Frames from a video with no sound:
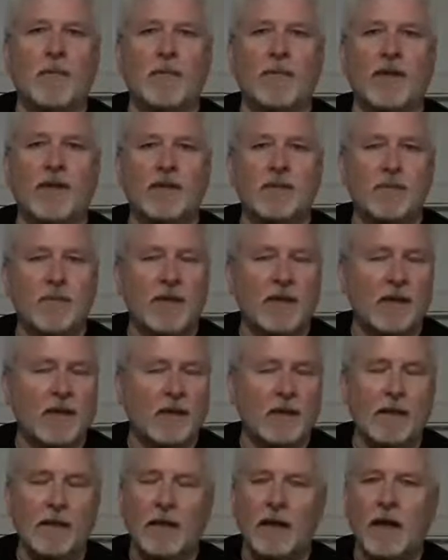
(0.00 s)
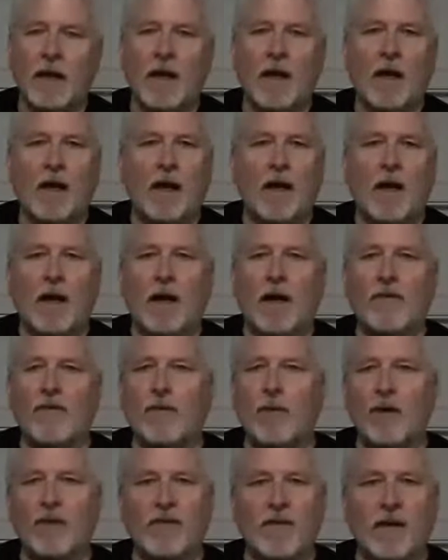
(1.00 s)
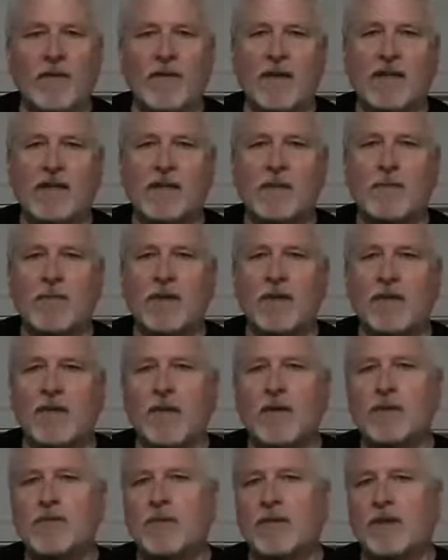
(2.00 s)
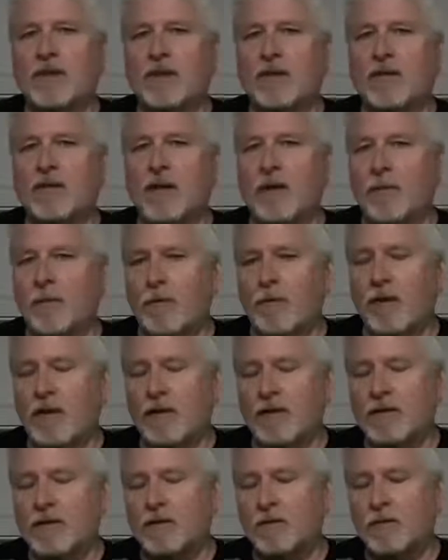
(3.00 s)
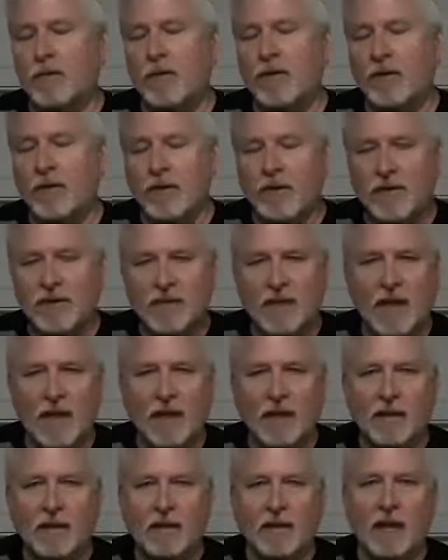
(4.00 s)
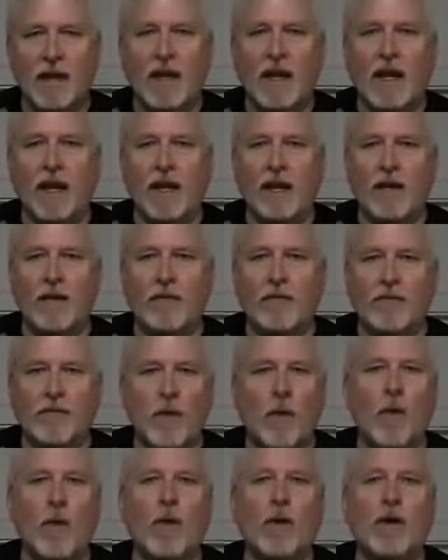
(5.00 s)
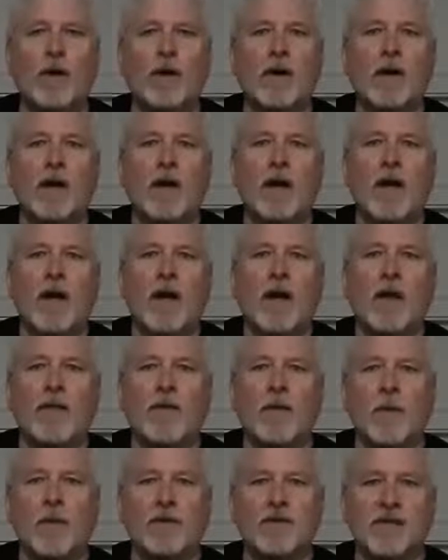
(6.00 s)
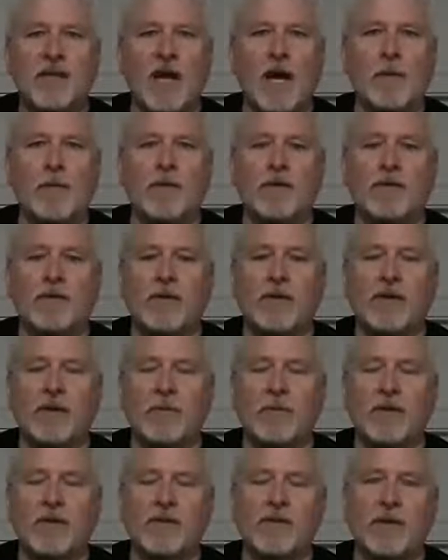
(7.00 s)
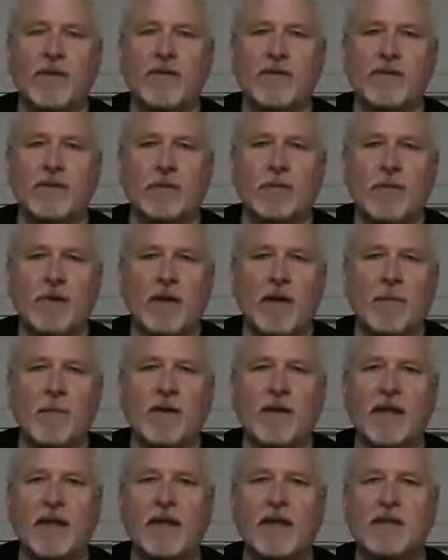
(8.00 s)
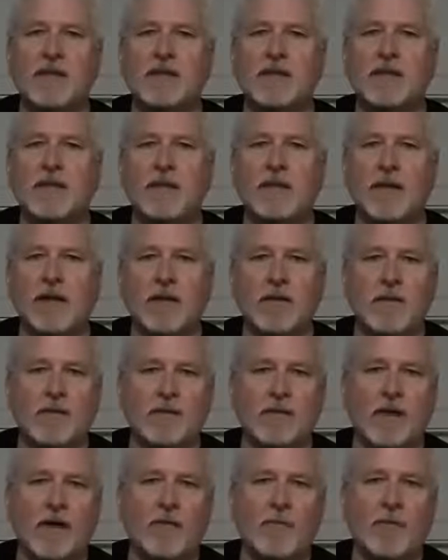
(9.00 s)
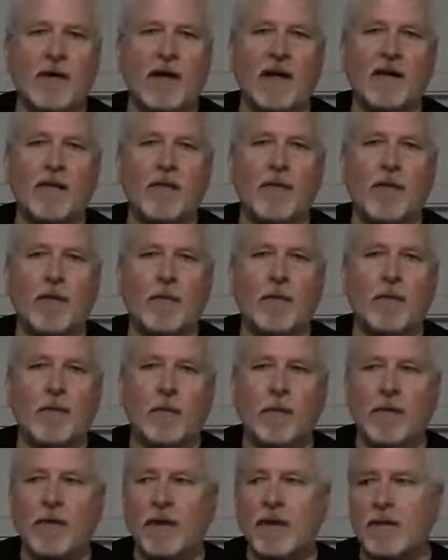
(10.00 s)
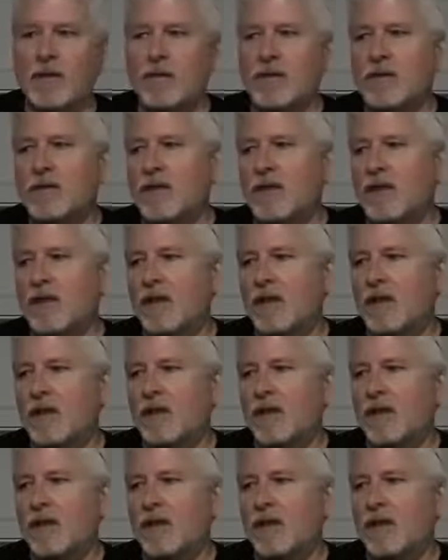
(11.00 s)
plus P, 45 ACP. Those particular type of rounds is what they're designed for. The most common threat that a police officer will run up against, they use soft body armor or they use the